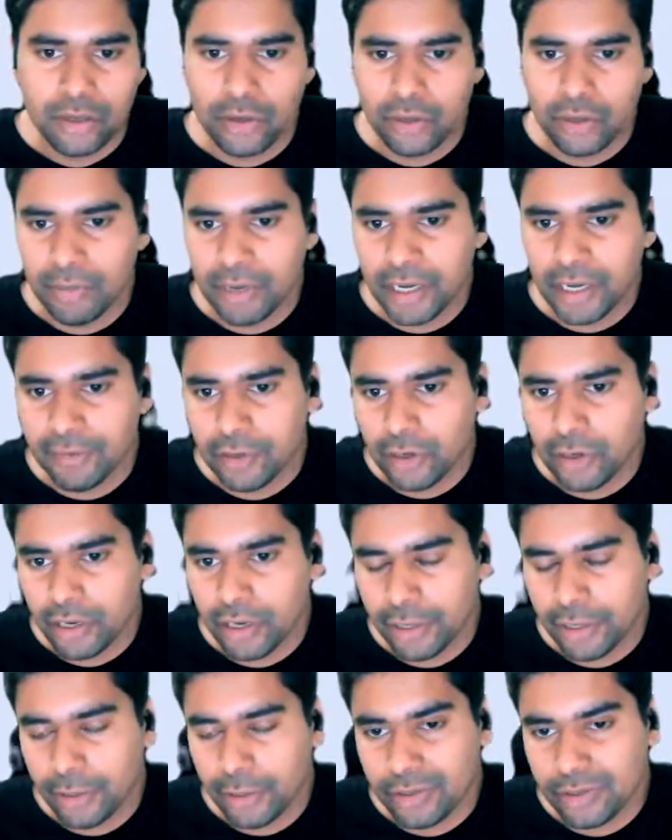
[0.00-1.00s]
go to
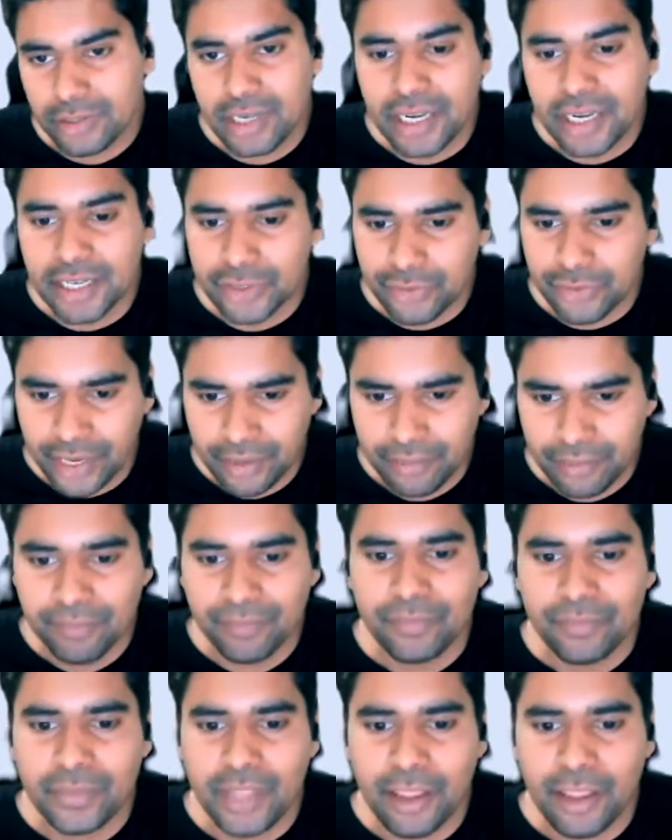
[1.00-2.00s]
metaphor.io/try.
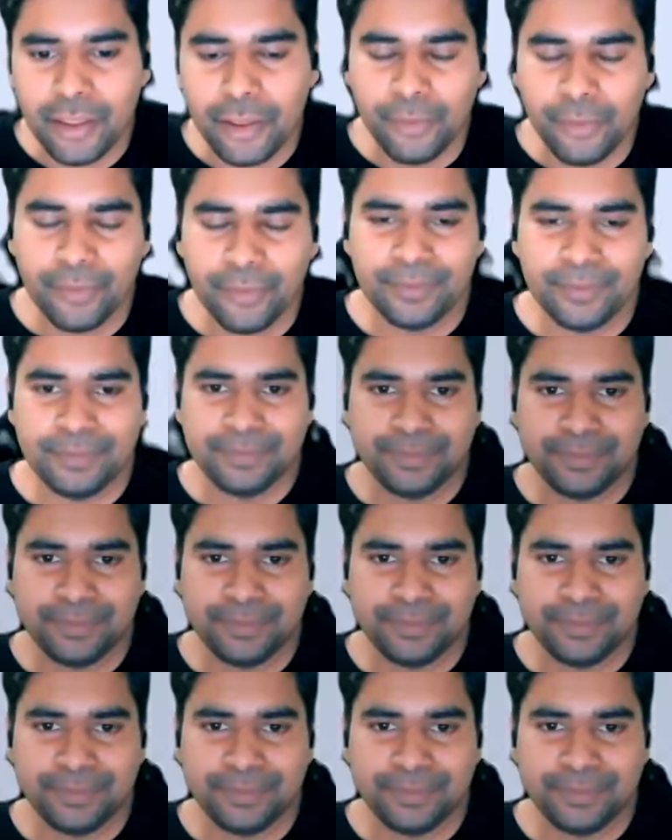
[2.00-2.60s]
Thank you.